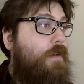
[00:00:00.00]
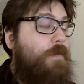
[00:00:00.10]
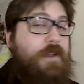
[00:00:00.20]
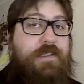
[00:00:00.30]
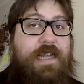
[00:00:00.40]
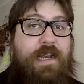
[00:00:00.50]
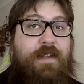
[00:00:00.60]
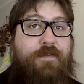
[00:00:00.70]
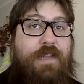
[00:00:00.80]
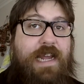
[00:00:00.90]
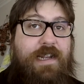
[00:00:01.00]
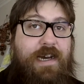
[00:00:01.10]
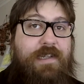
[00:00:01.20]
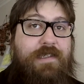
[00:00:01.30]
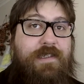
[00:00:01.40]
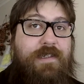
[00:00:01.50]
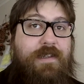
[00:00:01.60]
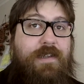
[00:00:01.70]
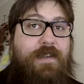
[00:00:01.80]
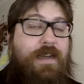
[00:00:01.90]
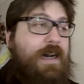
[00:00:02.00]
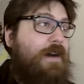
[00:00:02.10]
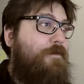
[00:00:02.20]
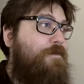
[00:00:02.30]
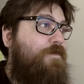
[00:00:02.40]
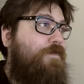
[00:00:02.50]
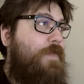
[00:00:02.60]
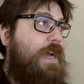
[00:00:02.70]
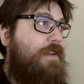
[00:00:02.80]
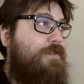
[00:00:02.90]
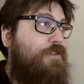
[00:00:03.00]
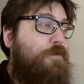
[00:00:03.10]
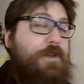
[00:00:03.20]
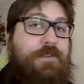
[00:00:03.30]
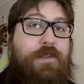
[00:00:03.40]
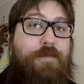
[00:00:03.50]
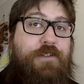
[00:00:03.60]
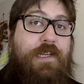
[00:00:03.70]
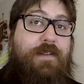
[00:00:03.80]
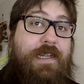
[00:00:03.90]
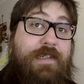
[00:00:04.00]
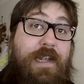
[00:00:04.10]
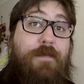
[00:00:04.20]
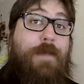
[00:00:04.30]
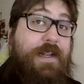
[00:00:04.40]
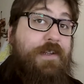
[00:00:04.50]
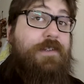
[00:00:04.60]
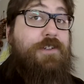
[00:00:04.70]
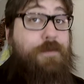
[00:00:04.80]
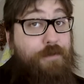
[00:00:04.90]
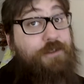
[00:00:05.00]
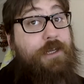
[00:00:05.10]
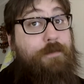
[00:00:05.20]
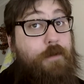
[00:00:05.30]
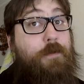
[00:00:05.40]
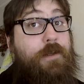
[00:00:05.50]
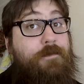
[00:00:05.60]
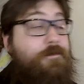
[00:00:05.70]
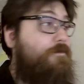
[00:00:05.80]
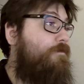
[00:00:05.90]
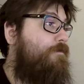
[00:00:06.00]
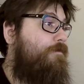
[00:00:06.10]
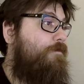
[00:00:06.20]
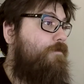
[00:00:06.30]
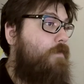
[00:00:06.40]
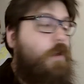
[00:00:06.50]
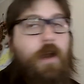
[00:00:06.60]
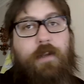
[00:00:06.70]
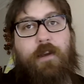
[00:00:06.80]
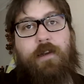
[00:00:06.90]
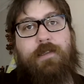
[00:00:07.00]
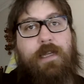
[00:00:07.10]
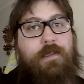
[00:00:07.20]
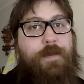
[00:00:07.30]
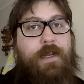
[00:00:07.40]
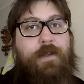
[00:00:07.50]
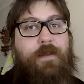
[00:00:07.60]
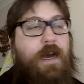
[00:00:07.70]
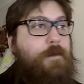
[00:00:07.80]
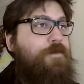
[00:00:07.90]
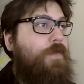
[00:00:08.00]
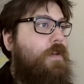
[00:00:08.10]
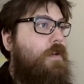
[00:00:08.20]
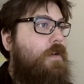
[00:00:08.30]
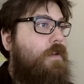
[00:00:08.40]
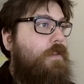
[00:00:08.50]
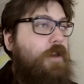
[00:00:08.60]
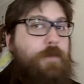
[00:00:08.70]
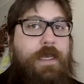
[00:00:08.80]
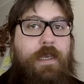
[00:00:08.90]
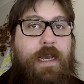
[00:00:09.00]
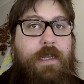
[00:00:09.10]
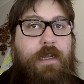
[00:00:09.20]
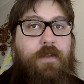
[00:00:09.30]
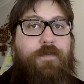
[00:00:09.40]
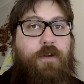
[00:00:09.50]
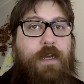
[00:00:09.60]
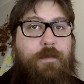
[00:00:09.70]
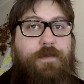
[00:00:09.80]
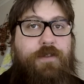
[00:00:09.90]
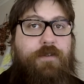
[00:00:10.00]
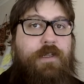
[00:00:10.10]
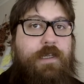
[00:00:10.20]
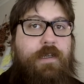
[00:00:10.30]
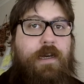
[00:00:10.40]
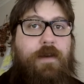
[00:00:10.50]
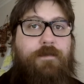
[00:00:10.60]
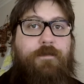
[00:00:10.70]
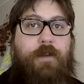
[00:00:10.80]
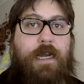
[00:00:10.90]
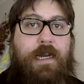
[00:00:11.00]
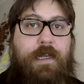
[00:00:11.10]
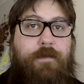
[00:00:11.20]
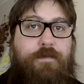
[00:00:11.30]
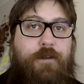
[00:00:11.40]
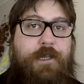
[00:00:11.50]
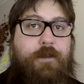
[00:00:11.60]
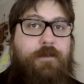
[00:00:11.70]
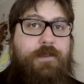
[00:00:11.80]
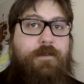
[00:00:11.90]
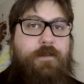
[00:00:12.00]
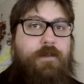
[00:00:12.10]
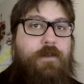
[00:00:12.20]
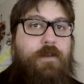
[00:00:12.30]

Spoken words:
Because now you're left without an artist, and it was all because the project lead didn't manage the project properly. Alright guys, that's about it. There'll be another vlog up shortly regarding Project Longsword,